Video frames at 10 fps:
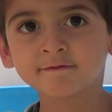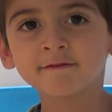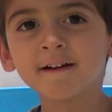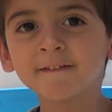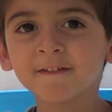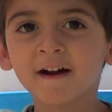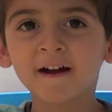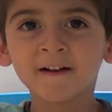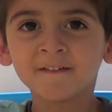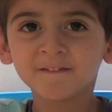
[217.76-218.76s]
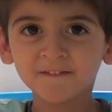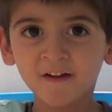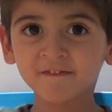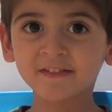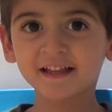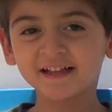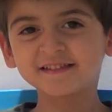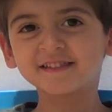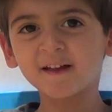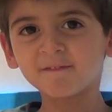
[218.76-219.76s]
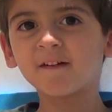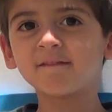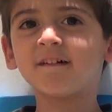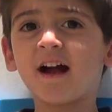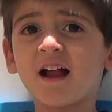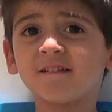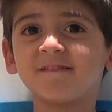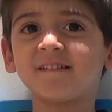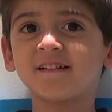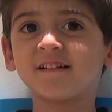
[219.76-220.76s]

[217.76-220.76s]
25, 50, 75, 100.